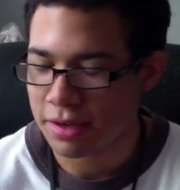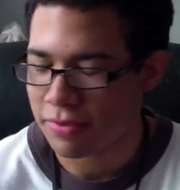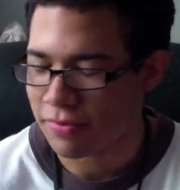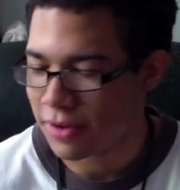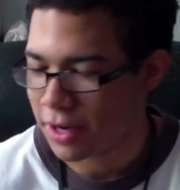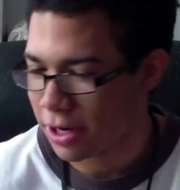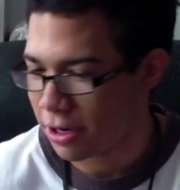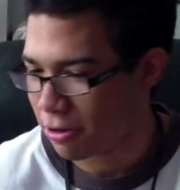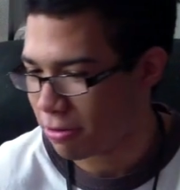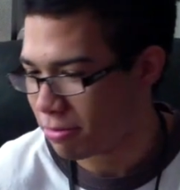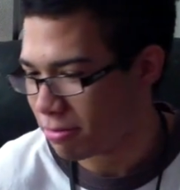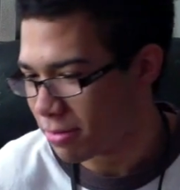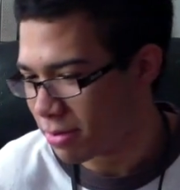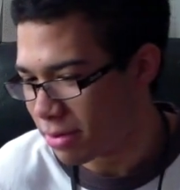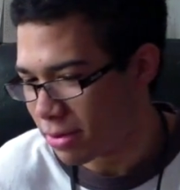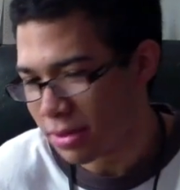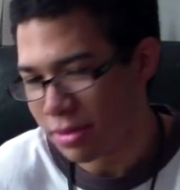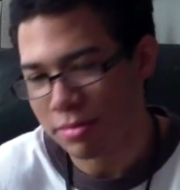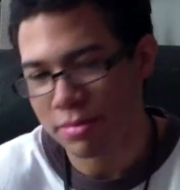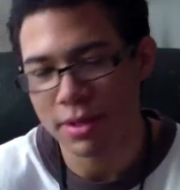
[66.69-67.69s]
on fire,
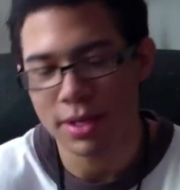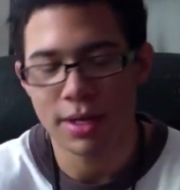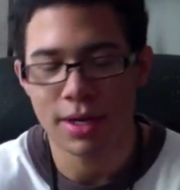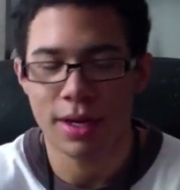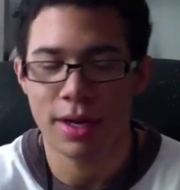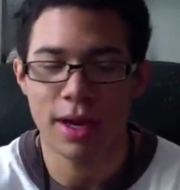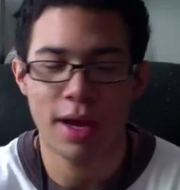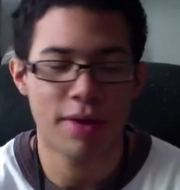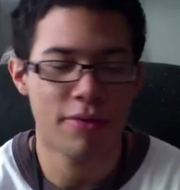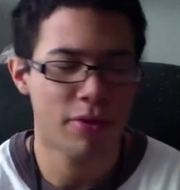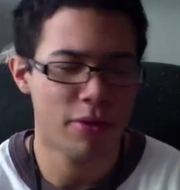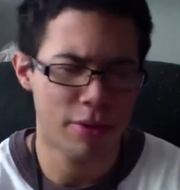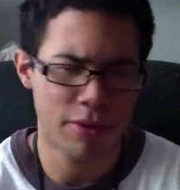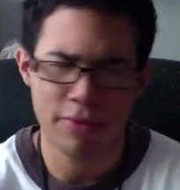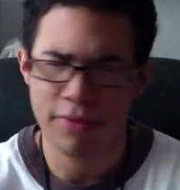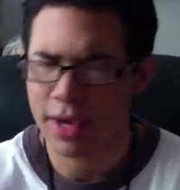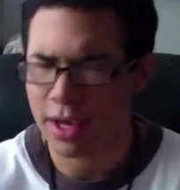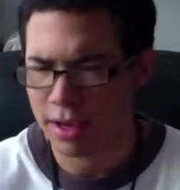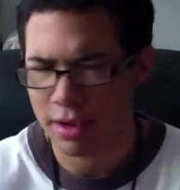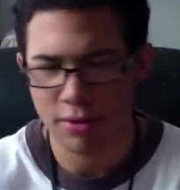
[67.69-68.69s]
but
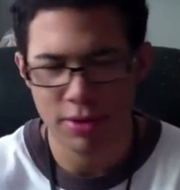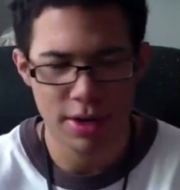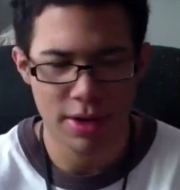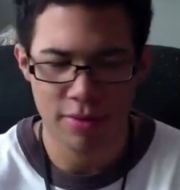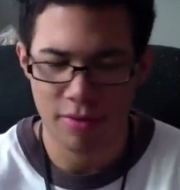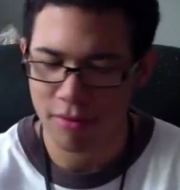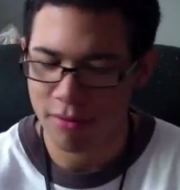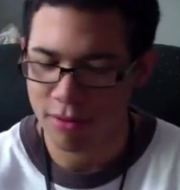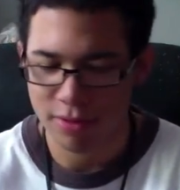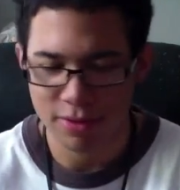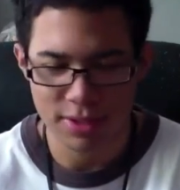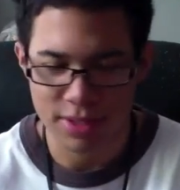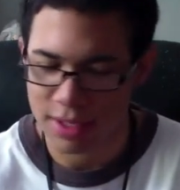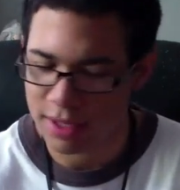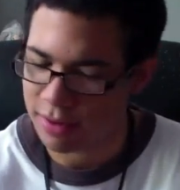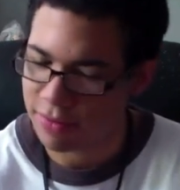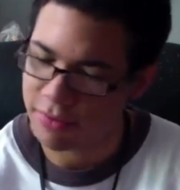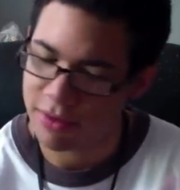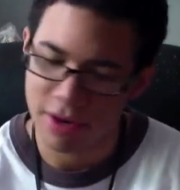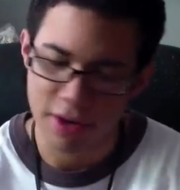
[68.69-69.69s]
everyone evacuated. Everyone was
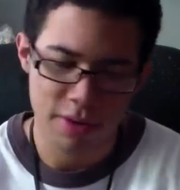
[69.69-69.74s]
safe.